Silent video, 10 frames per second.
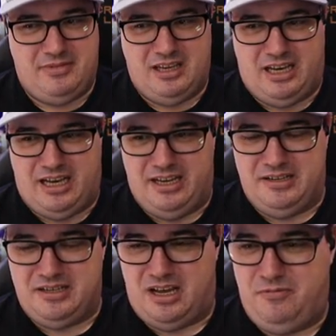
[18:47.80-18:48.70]

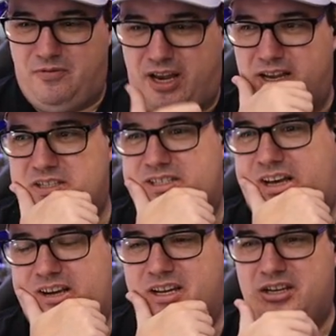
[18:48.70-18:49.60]
in fact,
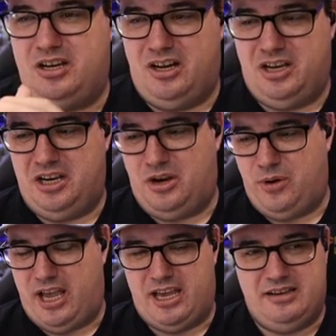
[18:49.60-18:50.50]
I'm gonna
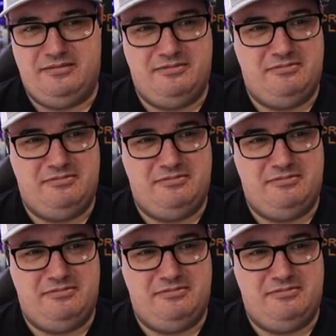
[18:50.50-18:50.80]
create